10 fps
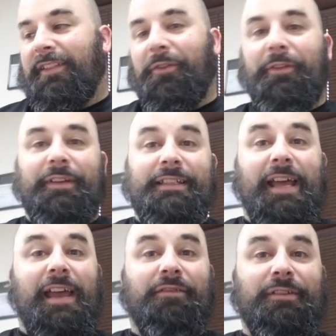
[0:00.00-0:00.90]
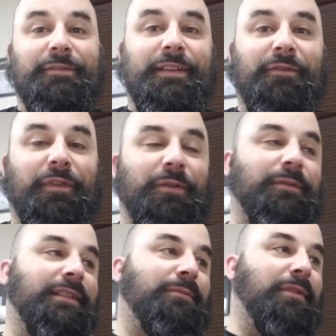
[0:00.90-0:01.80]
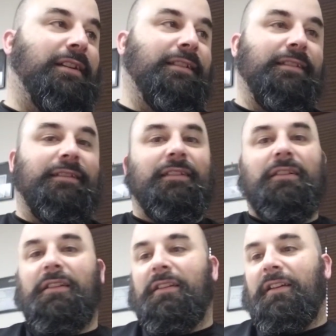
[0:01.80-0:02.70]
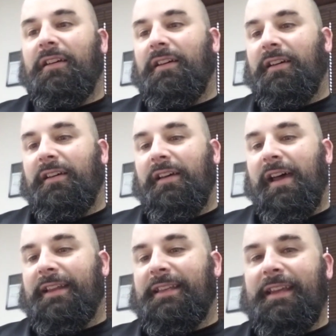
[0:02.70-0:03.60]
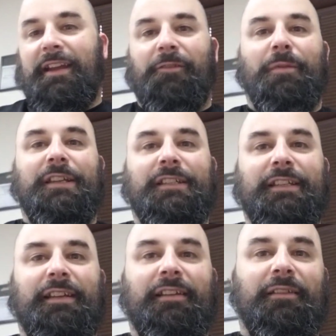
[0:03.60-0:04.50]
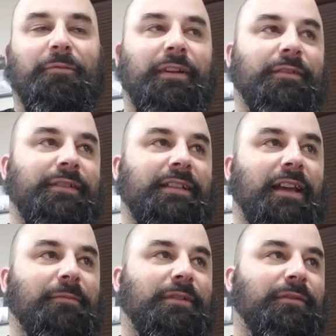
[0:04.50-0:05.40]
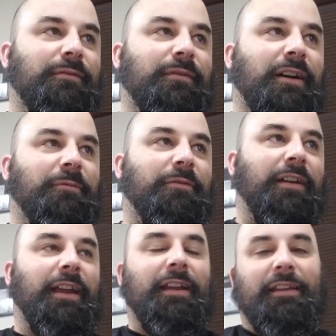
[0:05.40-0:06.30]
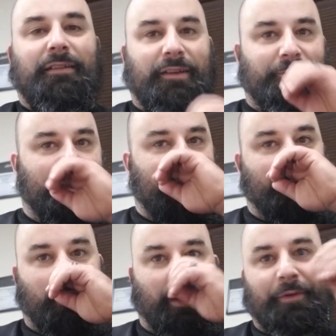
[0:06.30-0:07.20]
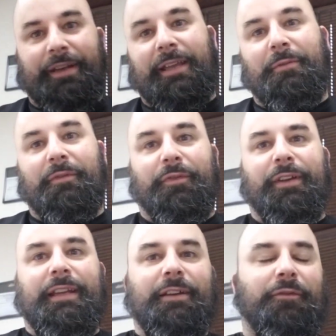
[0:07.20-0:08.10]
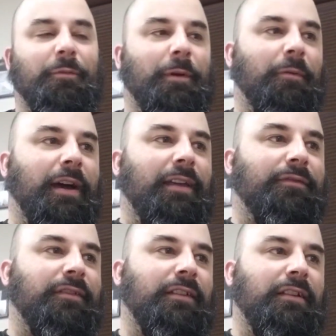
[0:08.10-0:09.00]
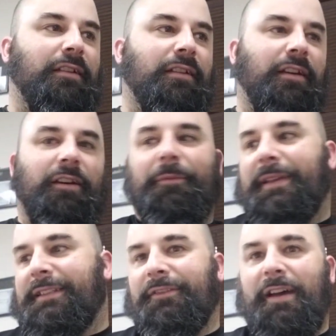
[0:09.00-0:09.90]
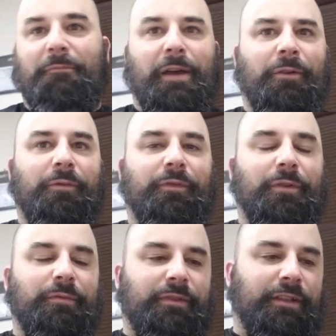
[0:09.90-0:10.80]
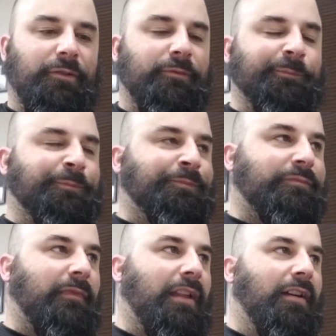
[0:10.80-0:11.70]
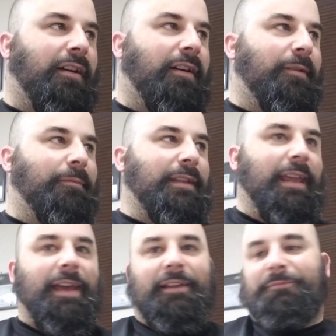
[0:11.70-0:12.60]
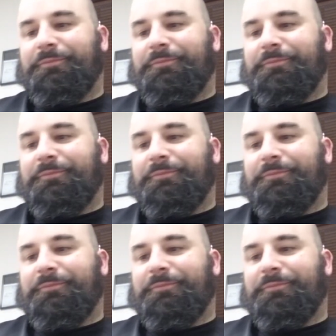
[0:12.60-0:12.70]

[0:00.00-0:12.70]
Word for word: the only reason I have two cell phones is because uh, I take care of my shit. And when it was time to upgrade, and we had a buy one get one free deal for my wife, um, I still have my old phone. So, um, yeah,